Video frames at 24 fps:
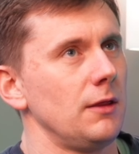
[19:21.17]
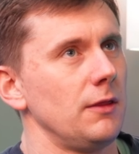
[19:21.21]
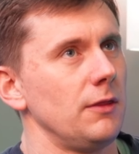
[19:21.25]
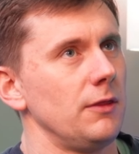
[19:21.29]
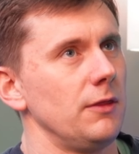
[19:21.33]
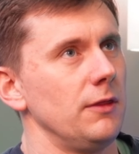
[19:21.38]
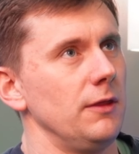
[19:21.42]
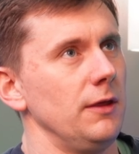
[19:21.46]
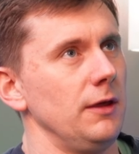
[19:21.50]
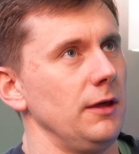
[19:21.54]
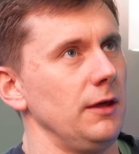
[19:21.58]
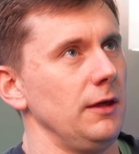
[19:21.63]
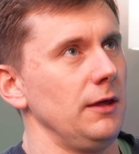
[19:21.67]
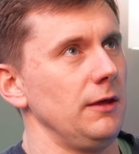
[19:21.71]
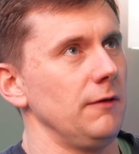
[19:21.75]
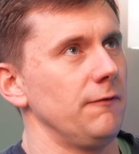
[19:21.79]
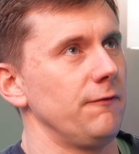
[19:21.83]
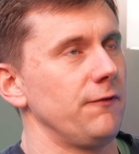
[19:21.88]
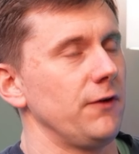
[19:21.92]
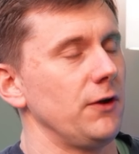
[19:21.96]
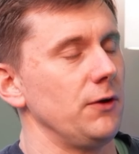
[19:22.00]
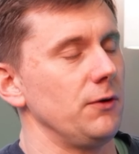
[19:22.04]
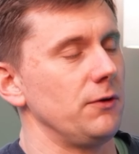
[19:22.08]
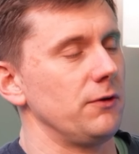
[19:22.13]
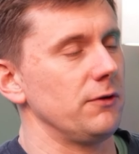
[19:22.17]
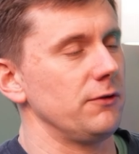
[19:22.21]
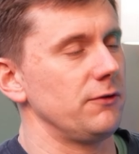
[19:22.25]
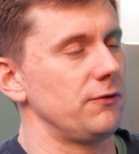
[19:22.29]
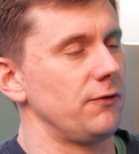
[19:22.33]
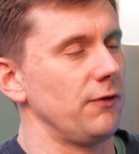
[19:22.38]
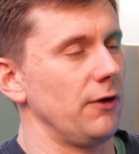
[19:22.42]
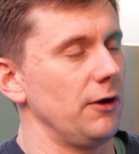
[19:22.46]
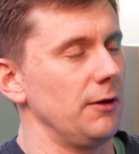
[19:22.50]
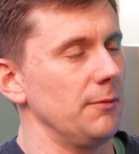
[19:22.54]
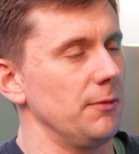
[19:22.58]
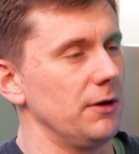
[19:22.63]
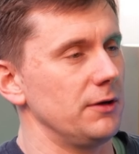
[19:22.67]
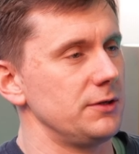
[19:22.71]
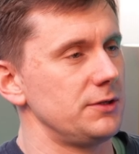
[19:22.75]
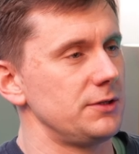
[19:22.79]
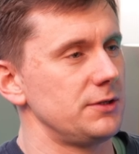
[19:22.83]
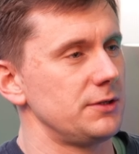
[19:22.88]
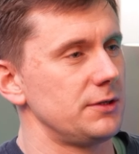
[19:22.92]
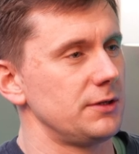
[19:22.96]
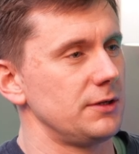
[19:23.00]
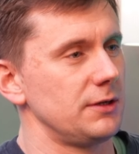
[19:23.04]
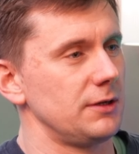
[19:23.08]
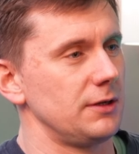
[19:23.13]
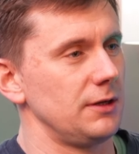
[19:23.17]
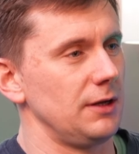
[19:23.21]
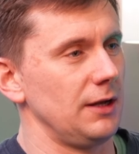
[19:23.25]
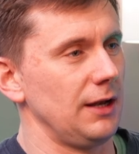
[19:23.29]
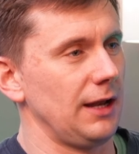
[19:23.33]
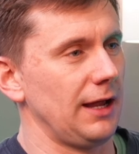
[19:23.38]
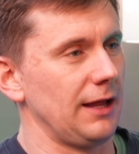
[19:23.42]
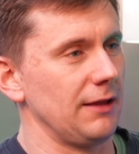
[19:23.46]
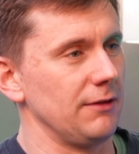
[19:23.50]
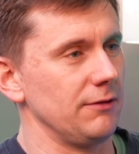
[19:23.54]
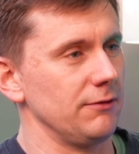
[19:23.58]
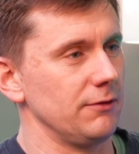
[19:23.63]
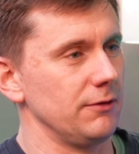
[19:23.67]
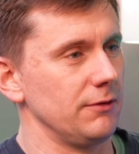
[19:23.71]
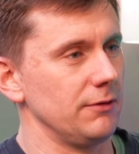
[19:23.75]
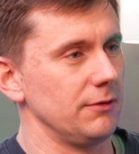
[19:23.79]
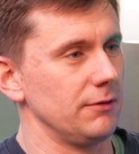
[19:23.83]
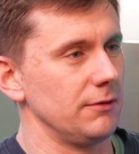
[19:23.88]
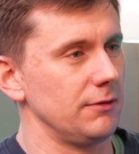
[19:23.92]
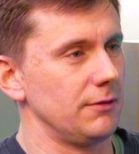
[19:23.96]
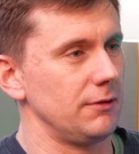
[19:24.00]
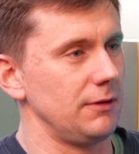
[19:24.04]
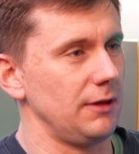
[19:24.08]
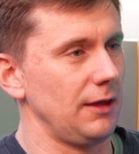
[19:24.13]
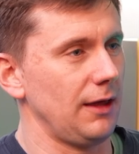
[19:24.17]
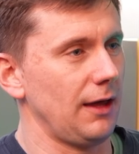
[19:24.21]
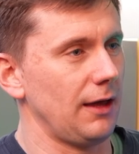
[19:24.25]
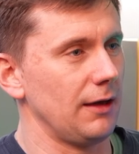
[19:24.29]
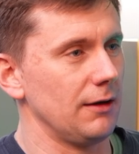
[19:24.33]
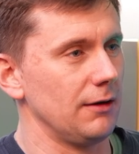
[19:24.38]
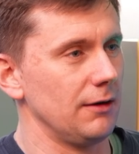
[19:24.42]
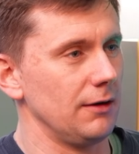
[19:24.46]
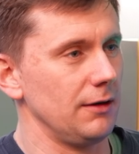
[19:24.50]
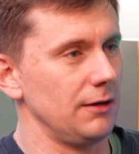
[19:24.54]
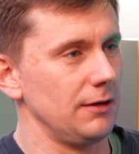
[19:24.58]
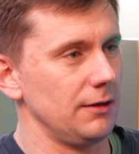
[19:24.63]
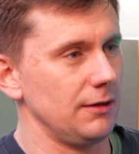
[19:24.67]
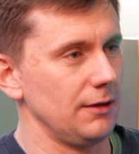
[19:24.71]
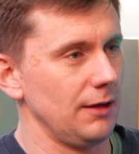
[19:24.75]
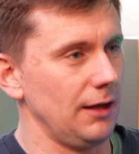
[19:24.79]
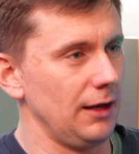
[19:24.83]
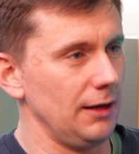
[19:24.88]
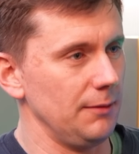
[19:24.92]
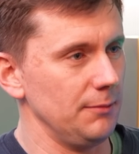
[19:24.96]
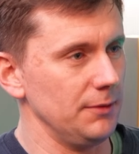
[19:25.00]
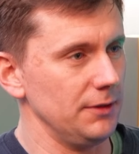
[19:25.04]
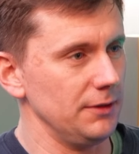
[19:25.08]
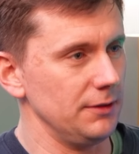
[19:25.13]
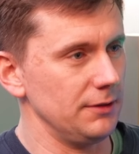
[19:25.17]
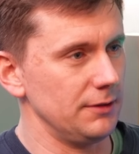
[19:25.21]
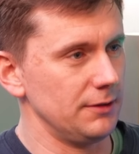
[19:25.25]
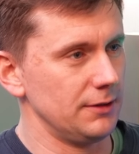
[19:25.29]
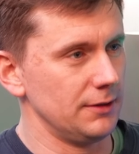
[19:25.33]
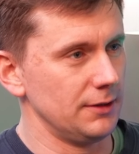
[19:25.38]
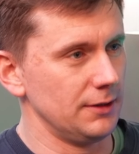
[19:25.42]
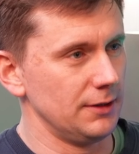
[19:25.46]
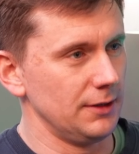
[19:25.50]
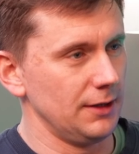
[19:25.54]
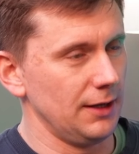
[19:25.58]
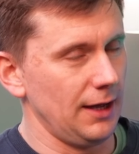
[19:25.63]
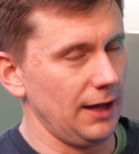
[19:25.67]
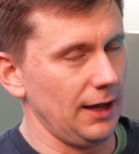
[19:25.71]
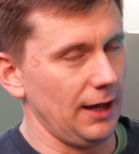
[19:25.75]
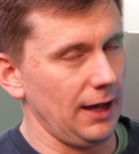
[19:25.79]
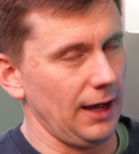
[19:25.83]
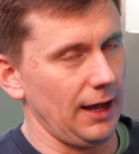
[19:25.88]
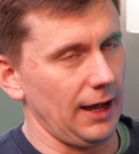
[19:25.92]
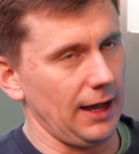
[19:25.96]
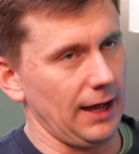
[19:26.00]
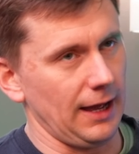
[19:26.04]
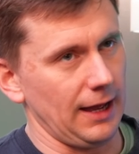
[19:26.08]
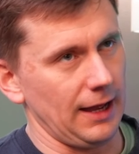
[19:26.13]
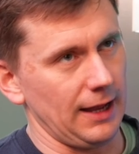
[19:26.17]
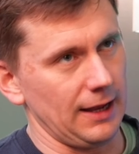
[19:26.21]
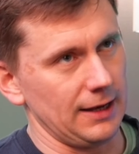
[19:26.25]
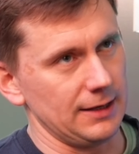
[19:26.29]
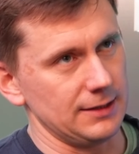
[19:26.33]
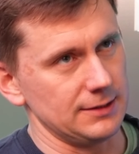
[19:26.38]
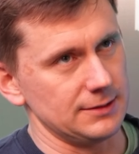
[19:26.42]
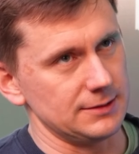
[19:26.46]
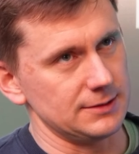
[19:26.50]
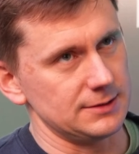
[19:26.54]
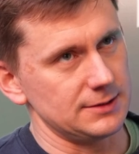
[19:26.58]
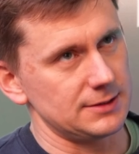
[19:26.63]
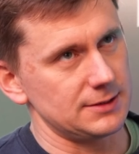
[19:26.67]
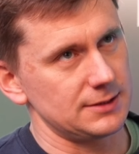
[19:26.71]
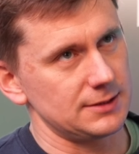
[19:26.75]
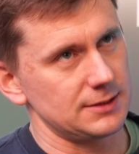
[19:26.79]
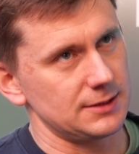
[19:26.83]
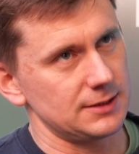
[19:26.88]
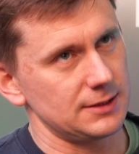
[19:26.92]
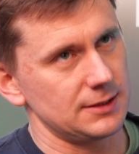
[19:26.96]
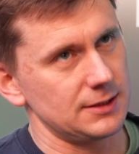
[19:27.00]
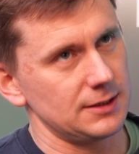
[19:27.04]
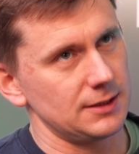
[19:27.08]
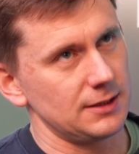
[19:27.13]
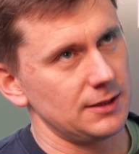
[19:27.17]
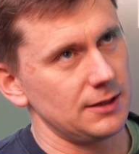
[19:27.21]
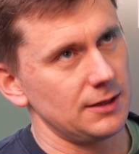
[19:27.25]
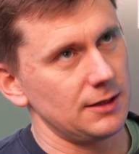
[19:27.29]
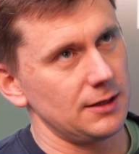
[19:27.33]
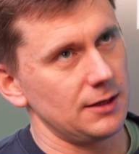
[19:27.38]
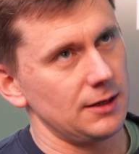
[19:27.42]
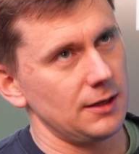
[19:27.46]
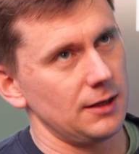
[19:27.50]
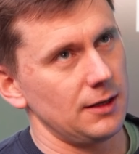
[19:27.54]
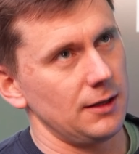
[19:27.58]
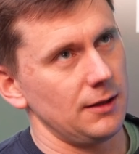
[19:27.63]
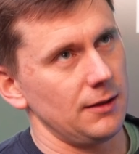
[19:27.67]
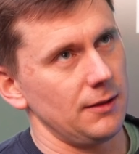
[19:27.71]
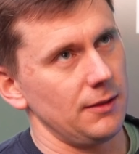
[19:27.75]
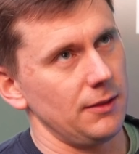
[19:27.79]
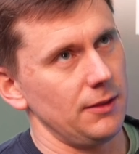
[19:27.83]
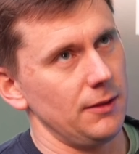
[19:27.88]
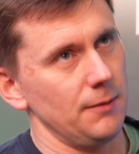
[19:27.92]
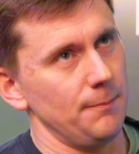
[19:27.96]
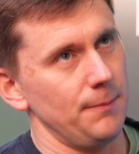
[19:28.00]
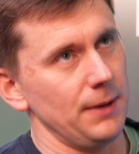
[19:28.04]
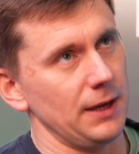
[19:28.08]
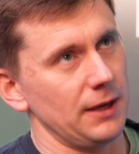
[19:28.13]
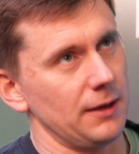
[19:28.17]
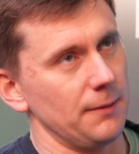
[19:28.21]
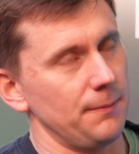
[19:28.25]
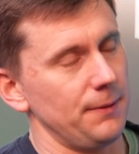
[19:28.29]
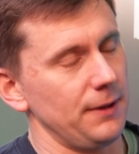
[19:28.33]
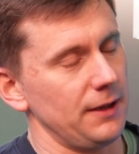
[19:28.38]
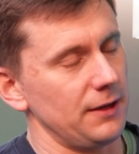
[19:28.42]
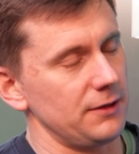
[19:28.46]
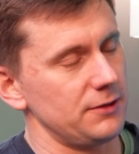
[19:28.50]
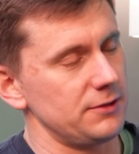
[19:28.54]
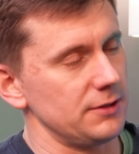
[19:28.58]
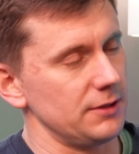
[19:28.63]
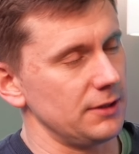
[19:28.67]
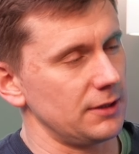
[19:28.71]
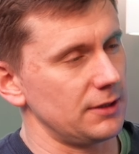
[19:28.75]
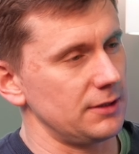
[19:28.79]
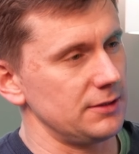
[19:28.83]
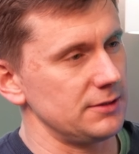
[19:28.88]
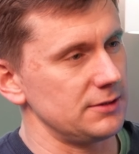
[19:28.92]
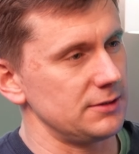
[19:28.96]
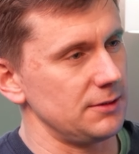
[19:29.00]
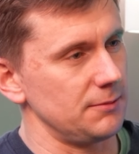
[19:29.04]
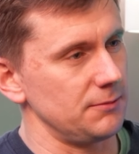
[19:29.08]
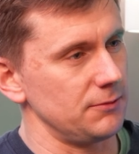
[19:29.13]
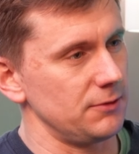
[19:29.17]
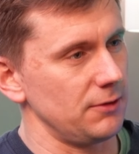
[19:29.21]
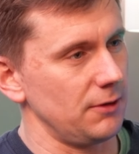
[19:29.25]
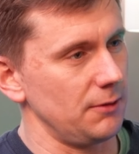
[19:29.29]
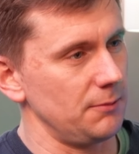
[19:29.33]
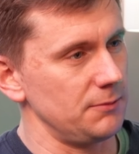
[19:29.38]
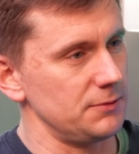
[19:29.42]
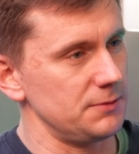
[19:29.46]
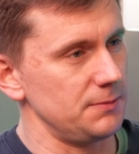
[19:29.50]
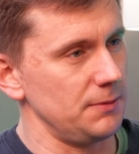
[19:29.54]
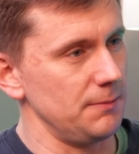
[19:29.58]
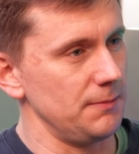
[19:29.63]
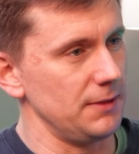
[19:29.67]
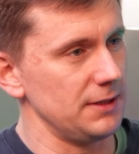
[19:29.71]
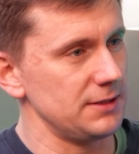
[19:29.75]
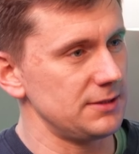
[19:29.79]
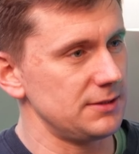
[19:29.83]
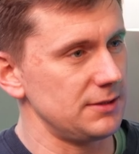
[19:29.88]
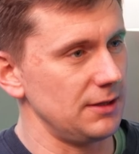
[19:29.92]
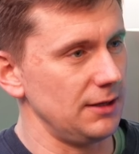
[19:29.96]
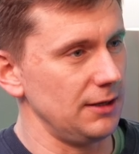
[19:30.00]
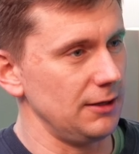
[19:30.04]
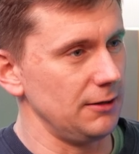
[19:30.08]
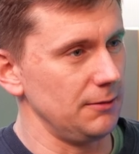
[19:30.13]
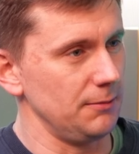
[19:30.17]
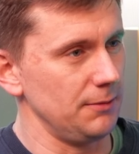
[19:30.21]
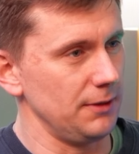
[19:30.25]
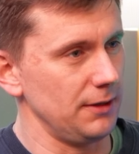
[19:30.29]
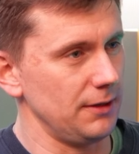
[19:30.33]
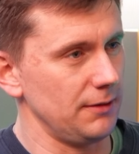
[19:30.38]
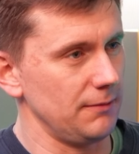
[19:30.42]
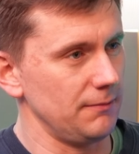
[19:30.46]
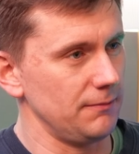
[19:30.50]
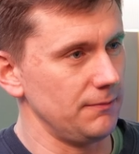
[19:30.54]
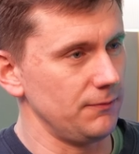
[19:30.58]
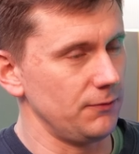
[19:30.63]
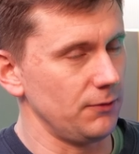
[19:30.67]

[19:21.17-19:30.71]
the focus very much lands on the AI element, and the bigger picture can sometimes be missed a little bit.